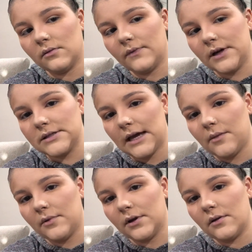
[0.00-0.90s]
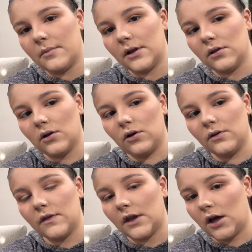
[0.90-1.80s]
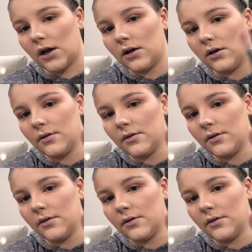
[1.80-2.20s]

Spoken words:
very tapered, a bit long, thinner